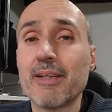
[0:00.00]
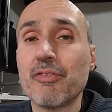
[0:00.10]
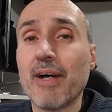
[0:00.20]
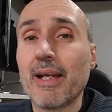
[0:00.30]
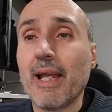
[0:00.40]
the
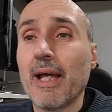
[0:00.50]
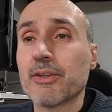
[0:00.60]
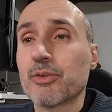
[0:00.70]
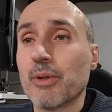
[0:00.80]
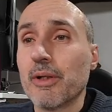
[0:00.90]
final
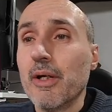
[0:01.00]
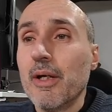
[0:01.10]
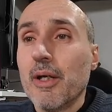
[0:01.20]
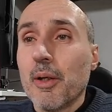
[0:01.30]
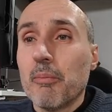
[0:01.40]
answer
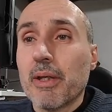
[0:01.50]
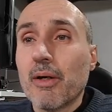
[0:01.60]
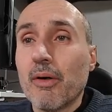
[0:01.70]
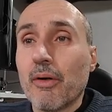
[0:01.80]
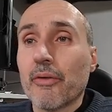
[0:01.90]

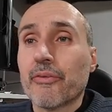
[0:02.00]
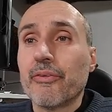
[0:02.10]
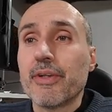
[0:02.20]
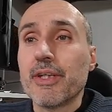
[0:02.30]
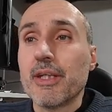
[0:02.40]
because
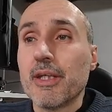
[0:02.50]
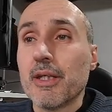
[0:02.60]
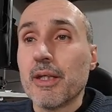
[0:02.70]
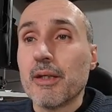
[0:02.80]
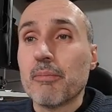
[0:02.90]

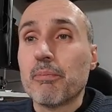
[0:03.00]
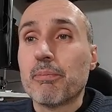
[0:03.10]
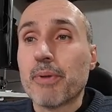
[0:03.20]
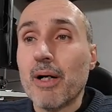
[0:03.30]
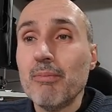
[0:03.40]
the
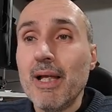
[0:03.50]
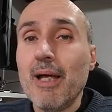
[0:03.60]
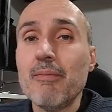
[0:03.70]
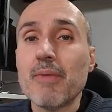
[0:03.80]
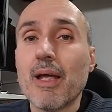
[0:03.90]

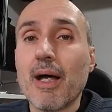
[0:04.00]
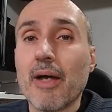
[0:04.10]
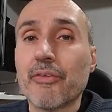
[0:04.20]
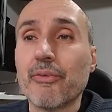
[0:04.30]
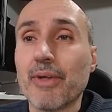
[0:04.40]
problem,
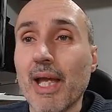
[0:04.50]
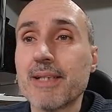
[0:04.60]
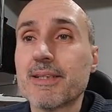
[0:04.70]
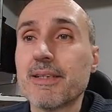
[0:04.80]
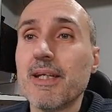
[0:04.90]
as you can see,